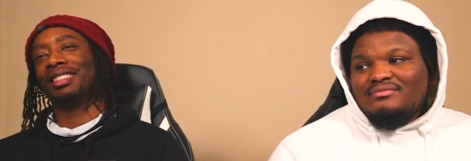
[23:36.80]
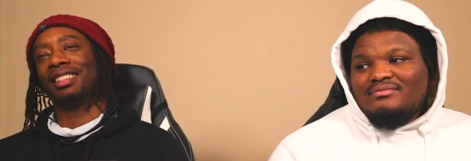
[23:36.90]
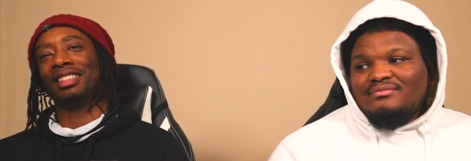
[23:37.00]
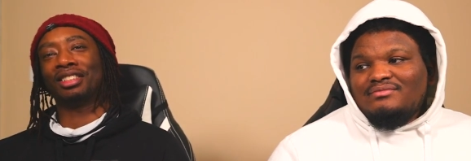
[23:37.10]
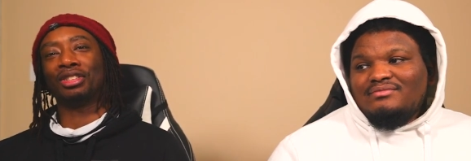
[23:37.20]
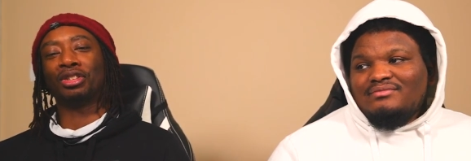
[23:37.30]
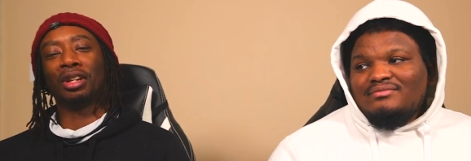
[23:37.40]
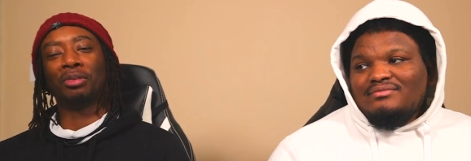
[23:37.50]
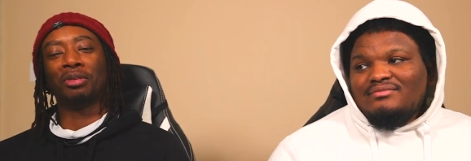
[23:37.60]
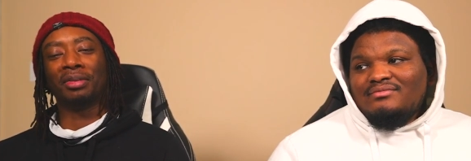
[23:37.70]
Speaker 1: it's a
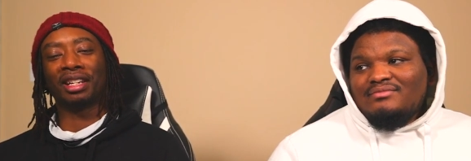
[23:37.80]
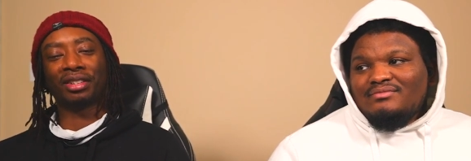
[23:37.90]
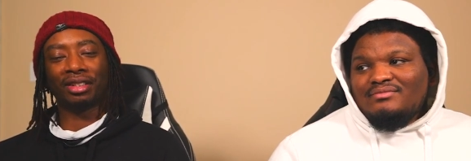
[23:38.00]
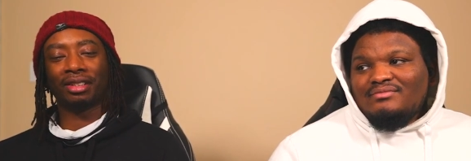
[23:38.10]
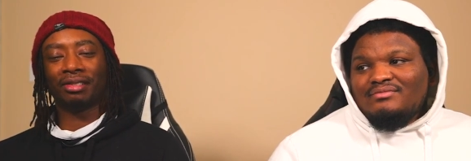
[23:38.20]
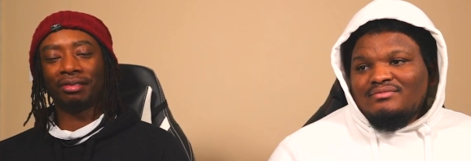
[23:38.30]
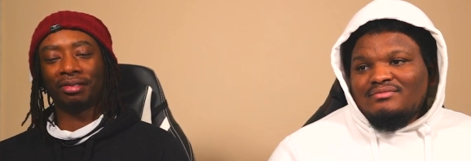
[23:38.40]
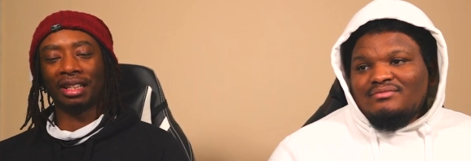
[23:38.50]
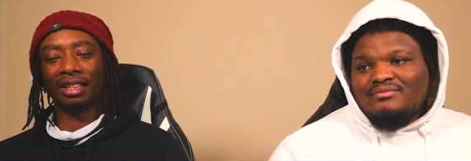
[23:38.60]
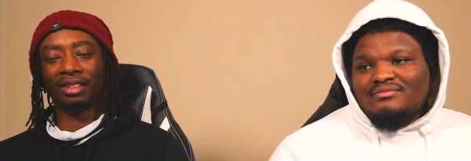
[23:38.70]
troublemaker
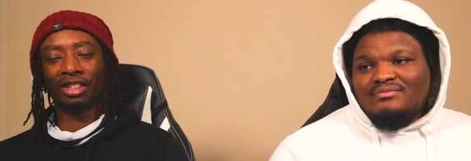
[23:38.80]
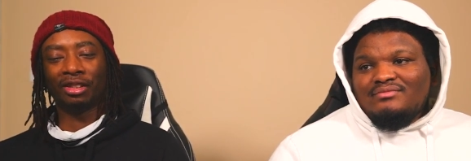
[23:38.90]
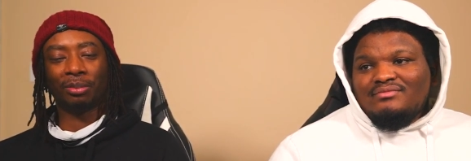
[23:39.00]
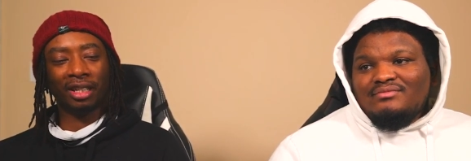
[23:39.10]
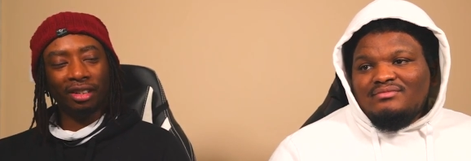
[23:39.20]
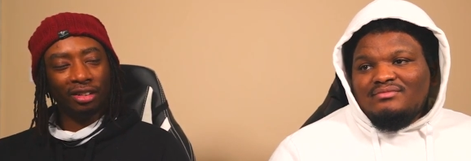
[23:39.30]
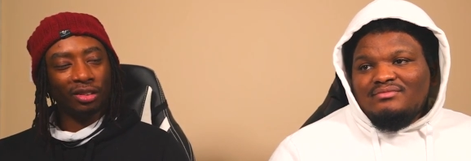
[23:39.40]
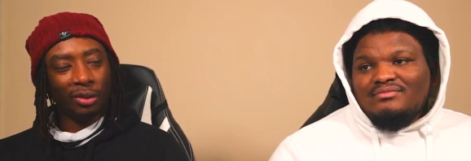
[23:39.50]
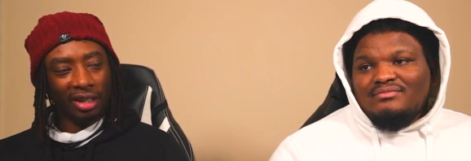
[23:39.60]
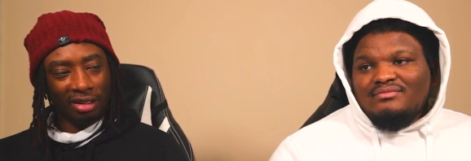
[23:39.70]
and she
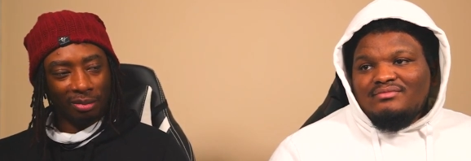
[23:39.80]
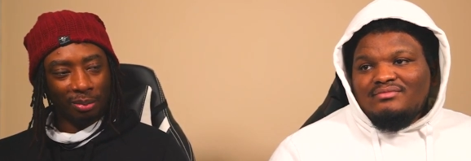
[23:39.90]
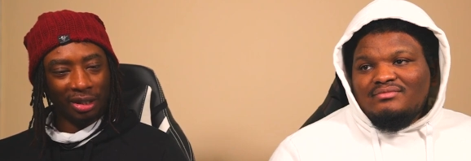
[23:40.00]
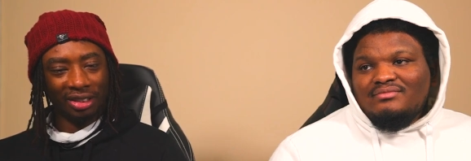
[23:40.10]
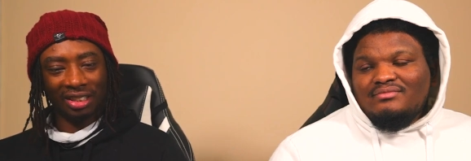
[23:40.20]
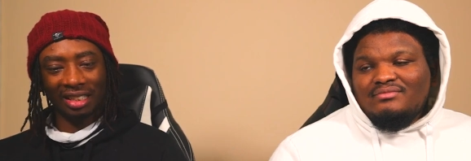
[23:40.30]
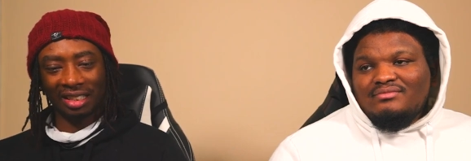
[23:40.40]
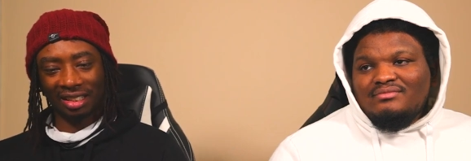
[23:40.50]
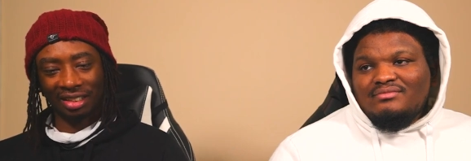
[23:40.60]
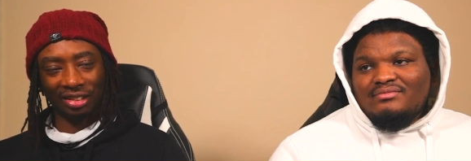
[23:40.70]
means well, but
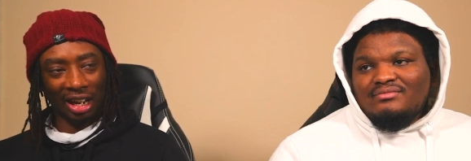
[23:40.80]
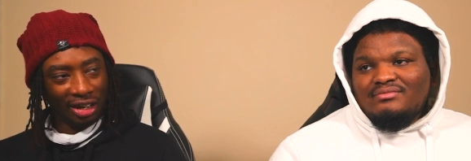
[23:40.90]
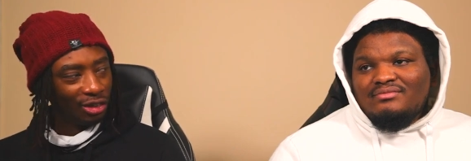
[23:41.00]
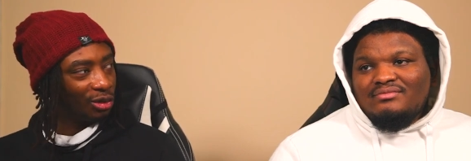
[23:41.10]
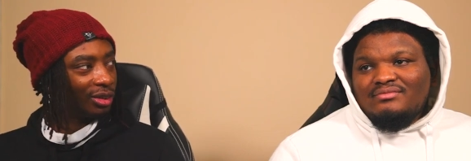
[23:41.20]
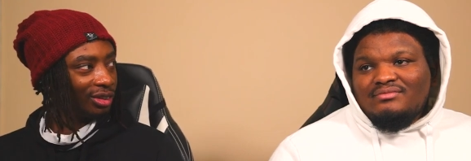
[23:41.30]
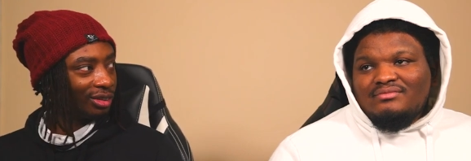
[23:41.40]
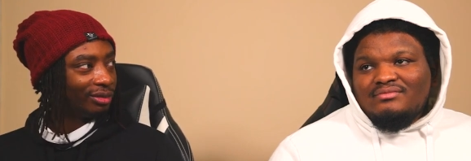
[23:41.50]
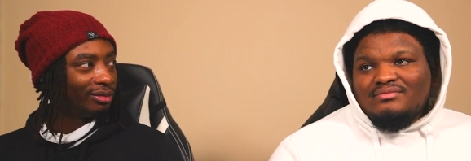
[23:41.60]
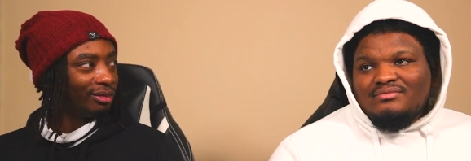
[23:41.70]
she's just
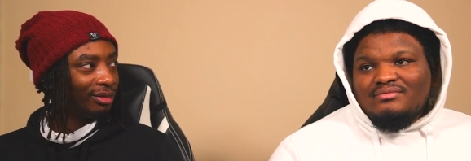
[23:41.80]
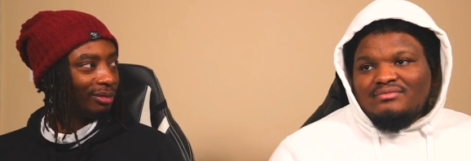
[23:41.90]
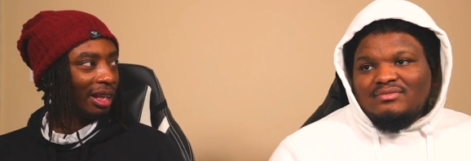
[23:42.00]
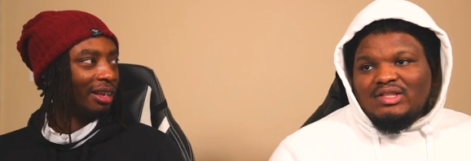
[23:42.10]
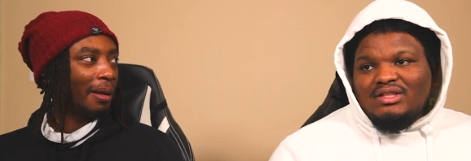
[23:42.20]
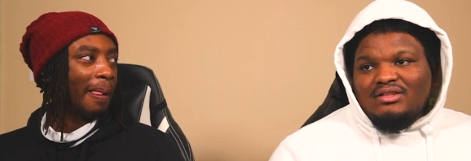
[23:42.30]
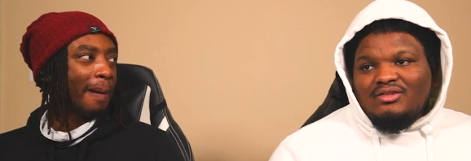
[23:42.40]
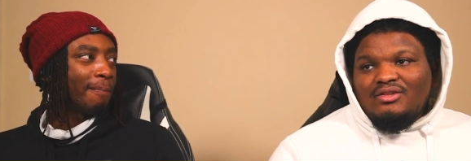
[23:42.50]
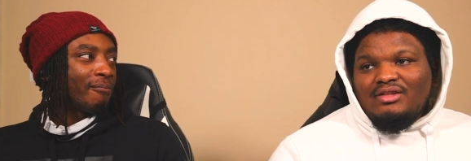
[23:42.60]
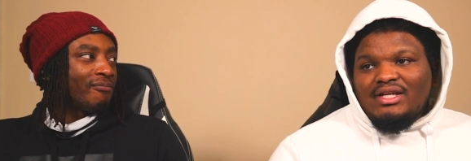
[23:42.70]
dangerous.
Speaker 2: Like
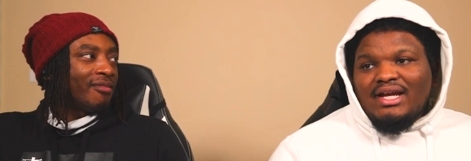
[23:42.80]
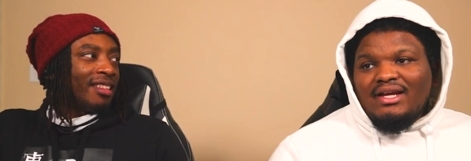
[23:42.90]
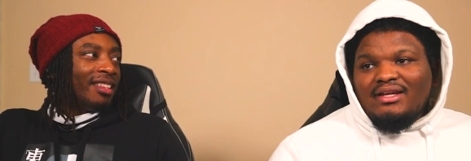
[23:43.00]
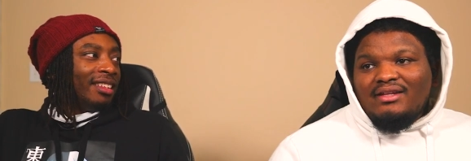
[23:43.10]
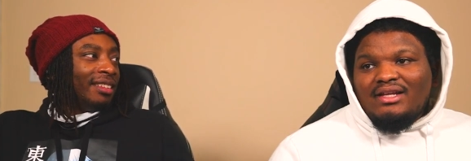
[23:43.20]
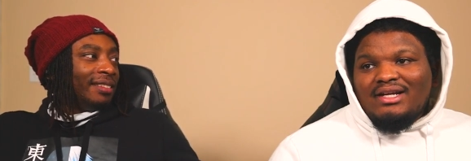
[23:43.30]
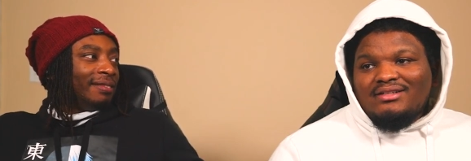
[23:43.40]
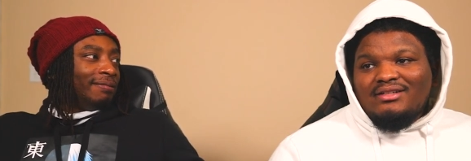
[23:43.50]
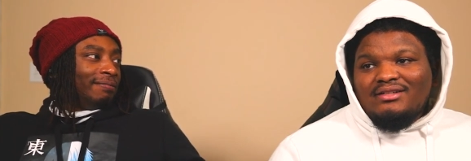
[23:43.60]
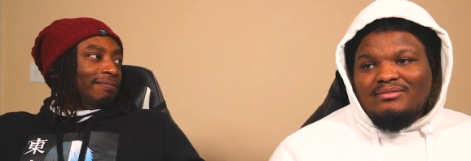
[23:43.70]
you gotta get
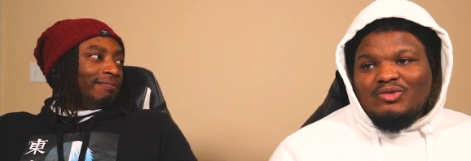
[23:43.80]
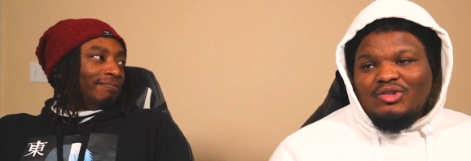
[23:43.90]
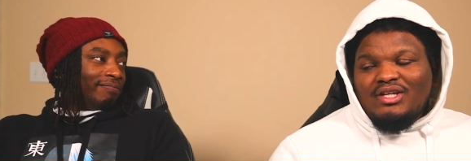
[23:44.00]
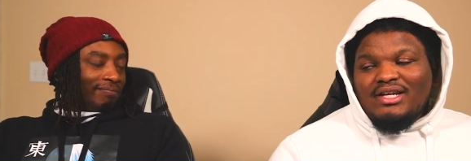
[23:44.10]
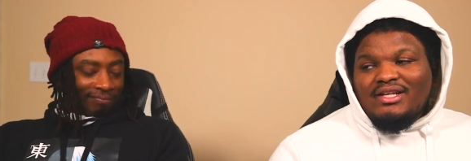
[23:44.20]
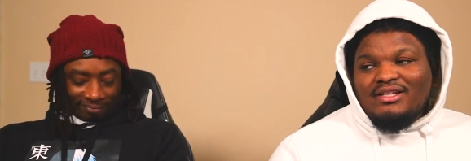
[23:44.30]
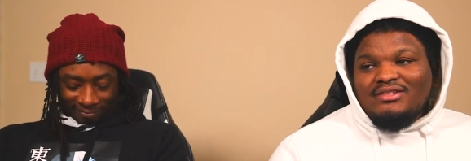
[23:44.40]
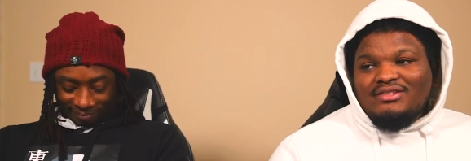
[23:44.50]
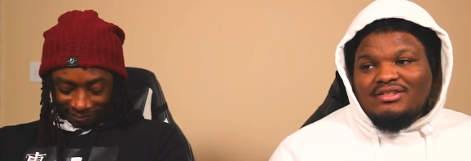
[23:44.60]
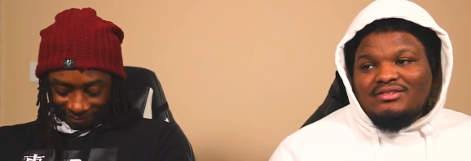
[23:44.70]
locked up or you gotta
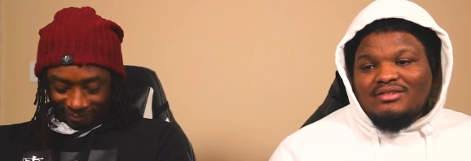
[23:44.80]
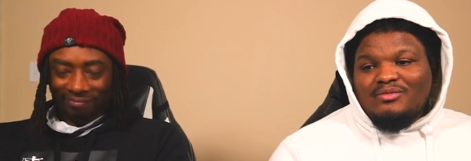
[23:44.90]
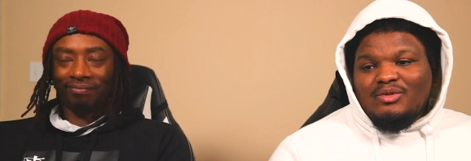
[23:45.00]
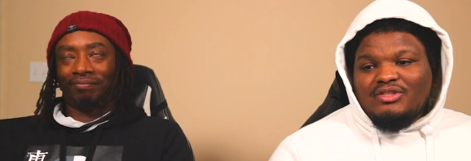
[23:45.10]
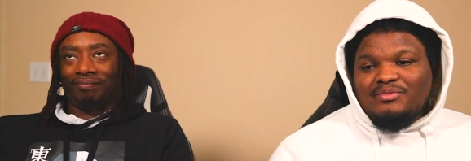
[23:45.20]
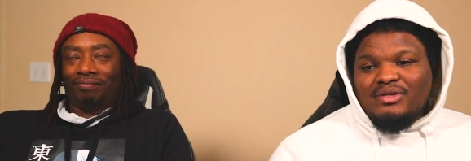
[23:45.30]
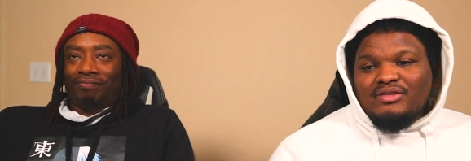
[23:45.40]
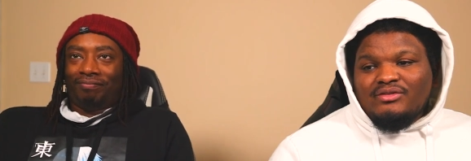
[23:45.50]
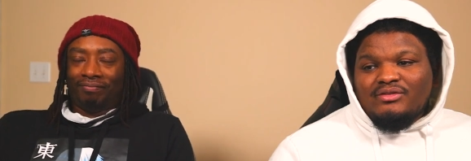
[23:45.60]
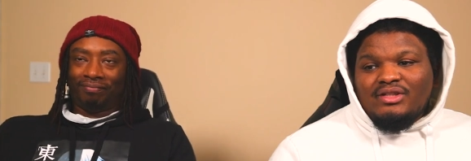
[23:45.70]
get sent somewhere
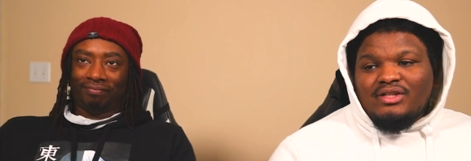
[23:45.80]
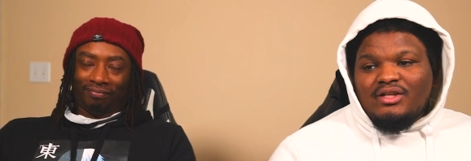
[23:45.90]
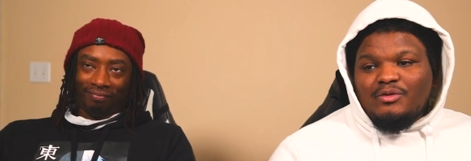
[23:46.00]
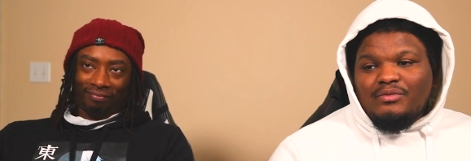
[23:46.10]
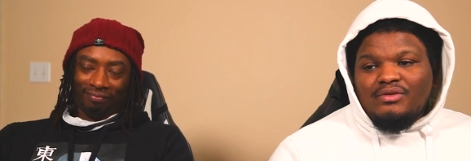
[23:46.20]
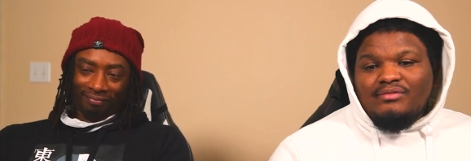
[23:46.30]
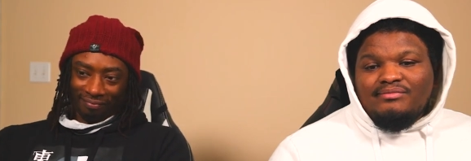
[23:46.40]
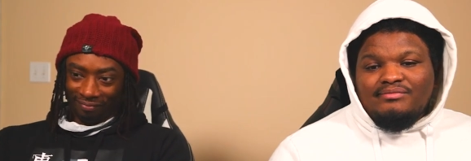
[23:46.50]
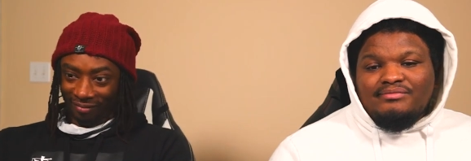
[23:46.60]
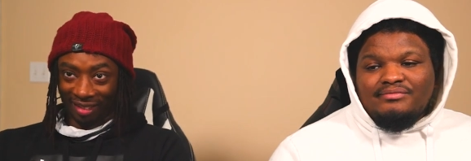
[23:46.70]
special that'll help you.
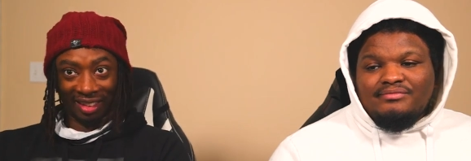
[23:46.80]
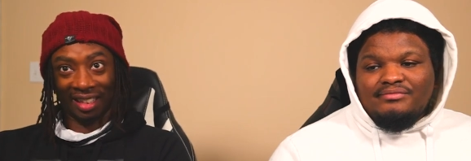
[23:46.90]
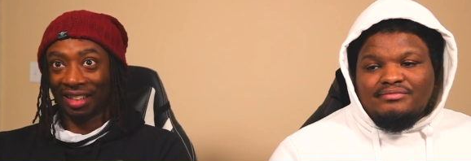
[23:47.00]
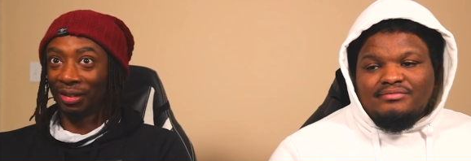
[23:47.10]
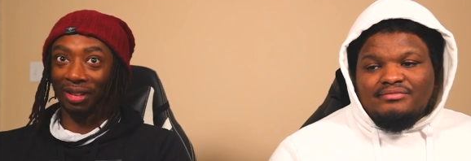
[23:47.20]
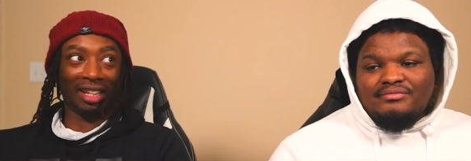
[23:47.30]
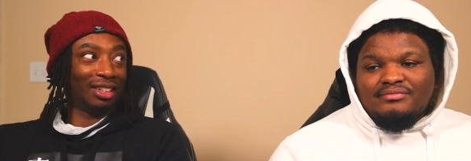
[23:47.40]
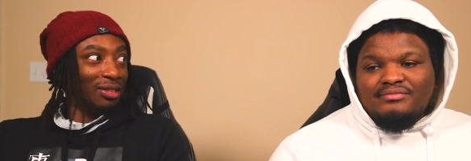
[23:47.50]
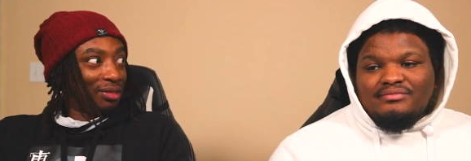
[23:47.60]
That's what they.